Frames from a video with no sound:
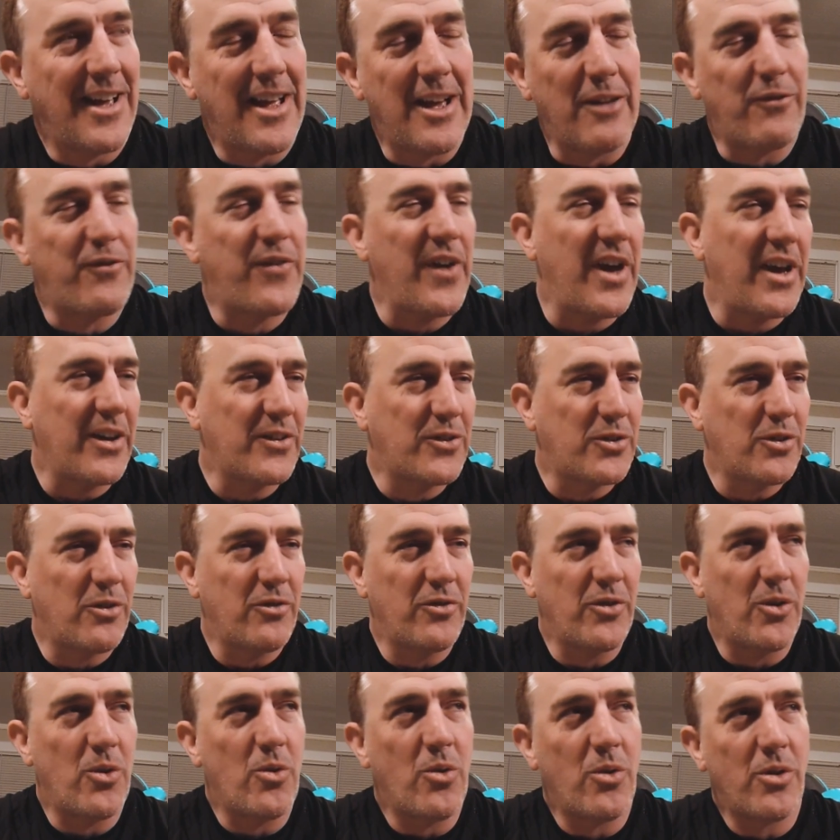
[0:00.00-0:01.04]
I faxed
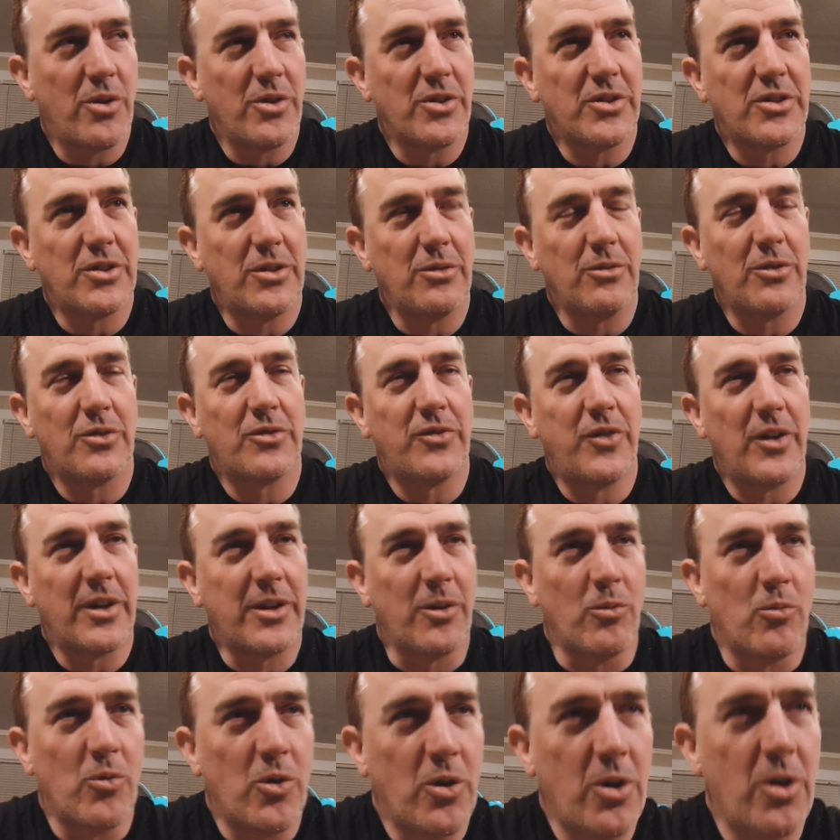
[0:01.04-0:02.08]
over the orders to his
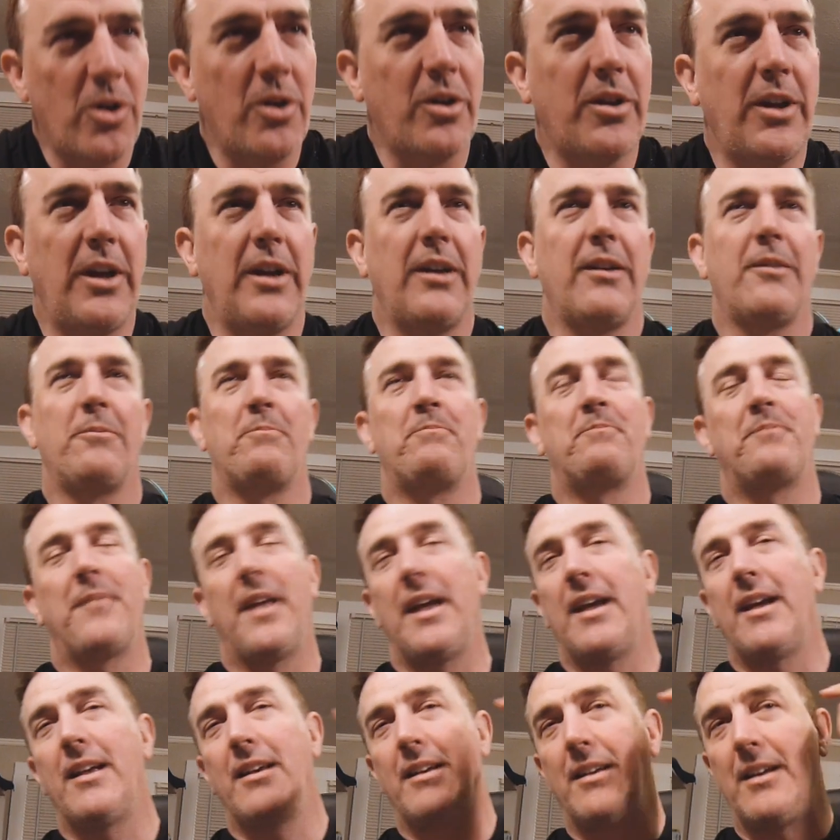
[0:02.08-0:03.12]
fucking work,
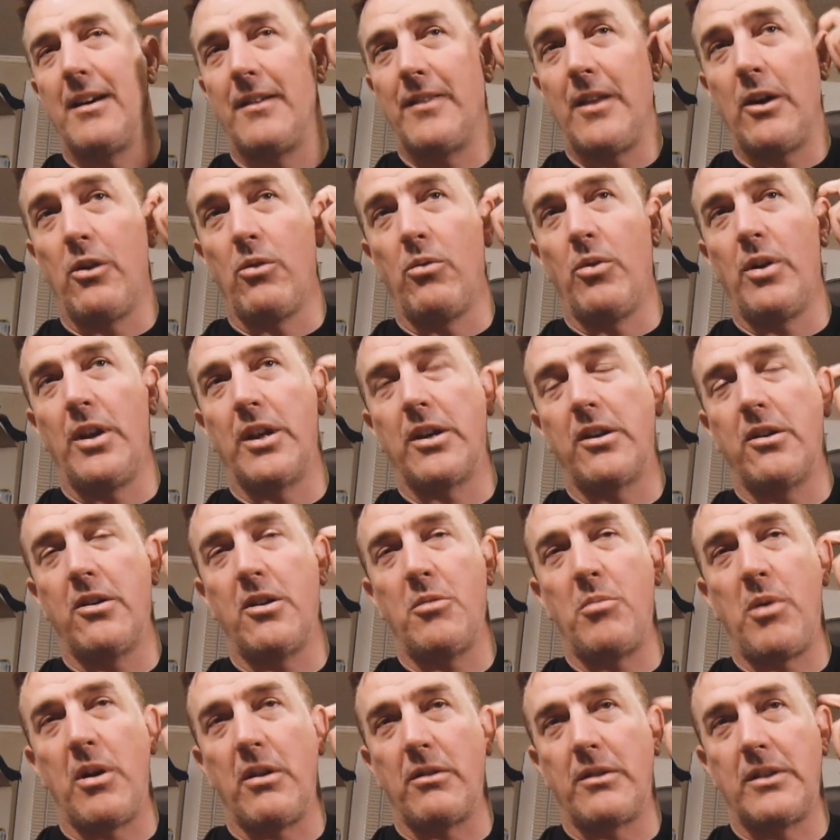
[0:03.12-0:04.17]
and they were really
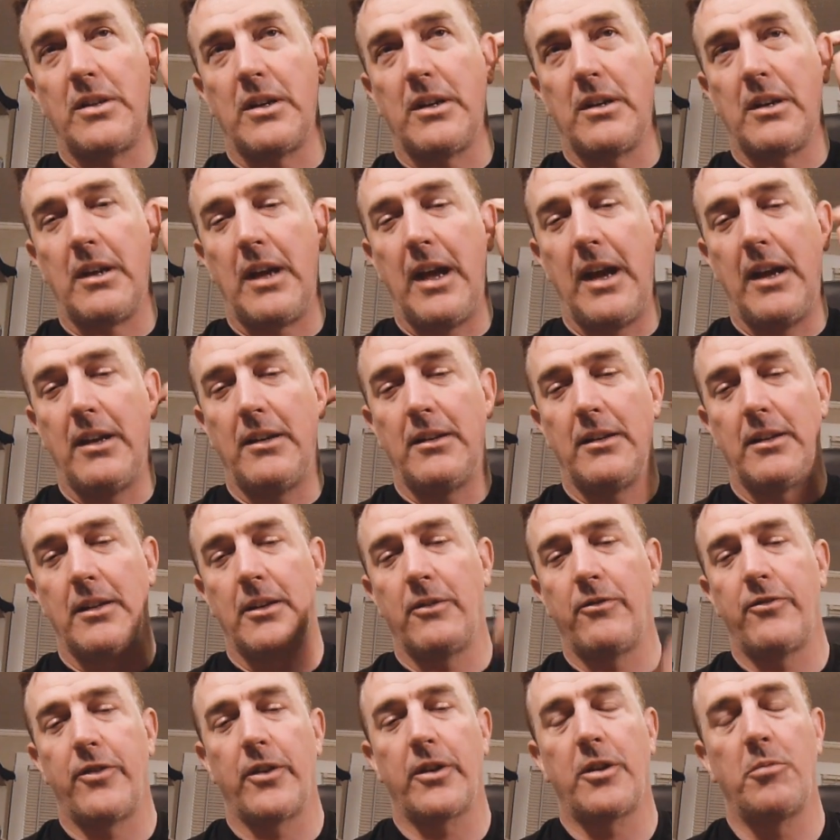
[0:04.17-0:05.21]
good about
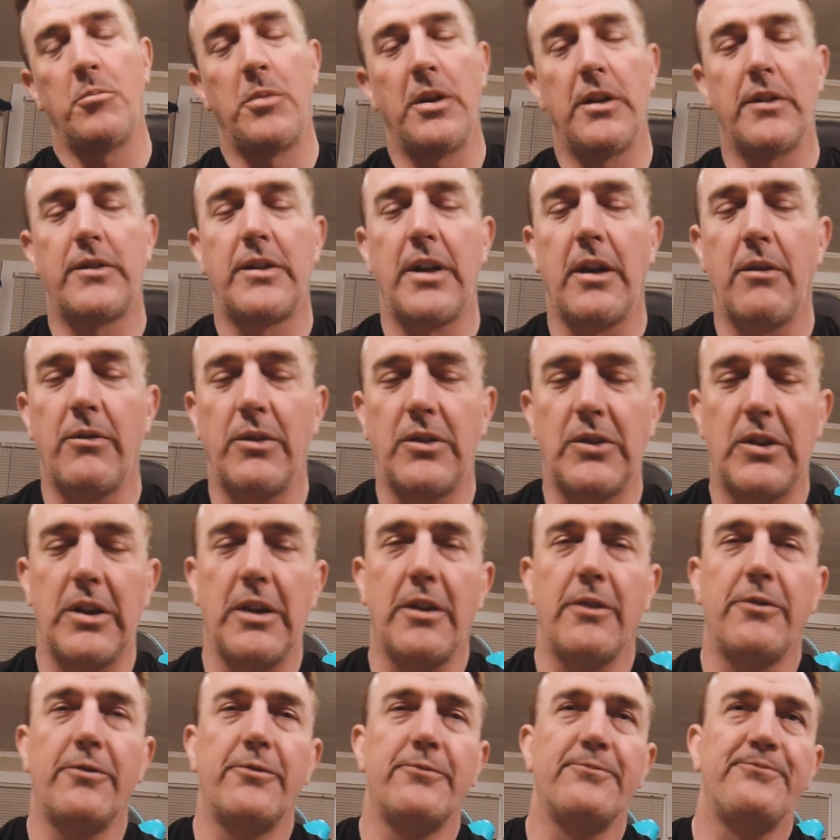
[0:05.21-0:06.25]
handling fucking military
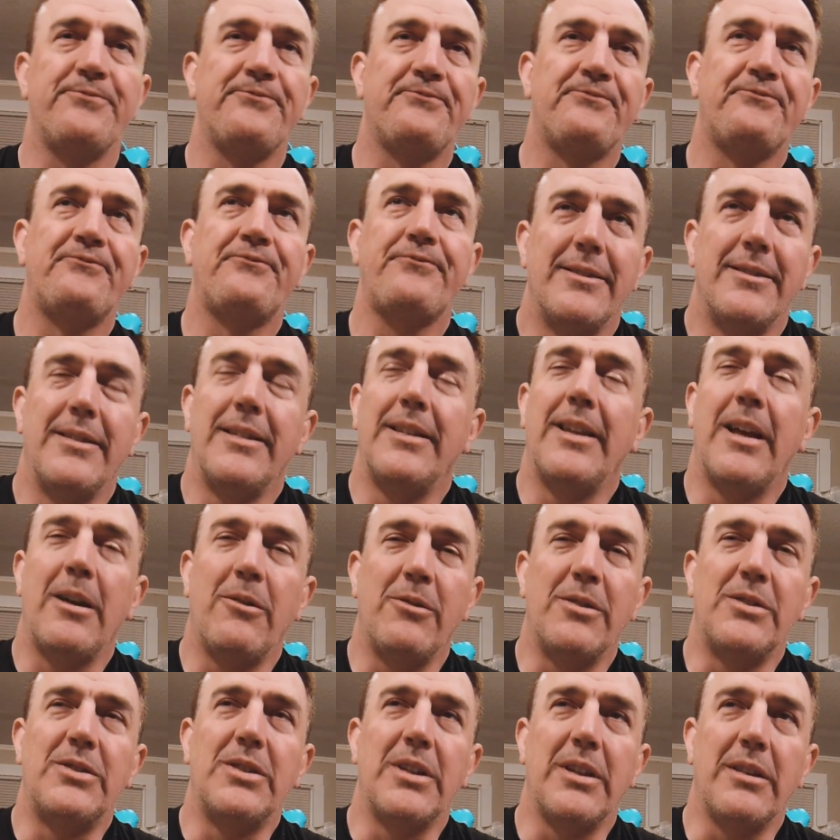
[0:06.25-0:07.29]
stuff, and
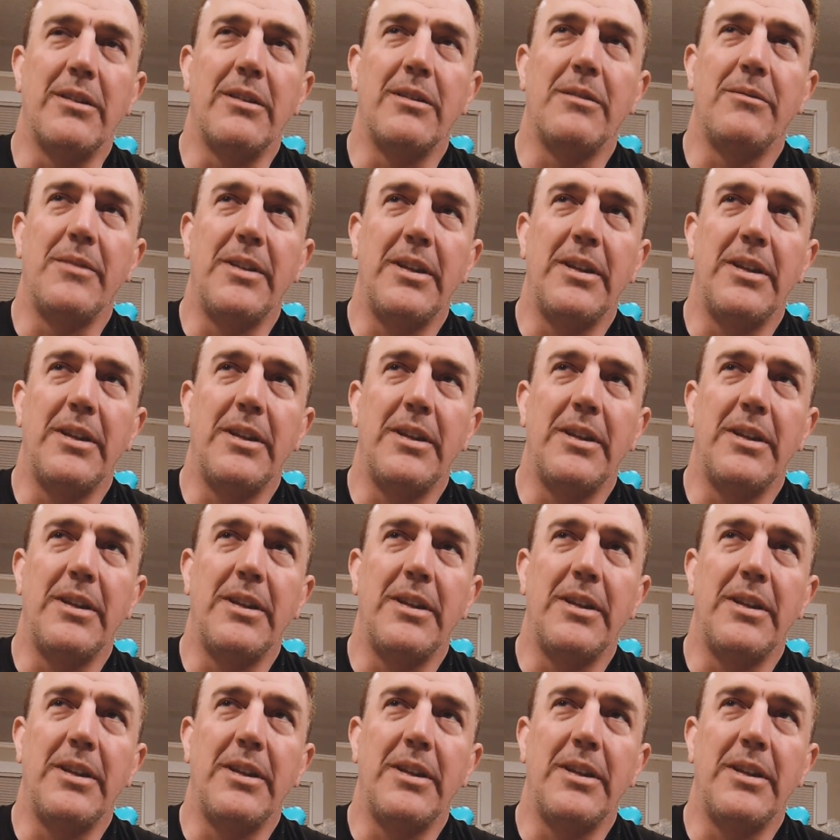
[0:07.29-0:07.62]
that was it.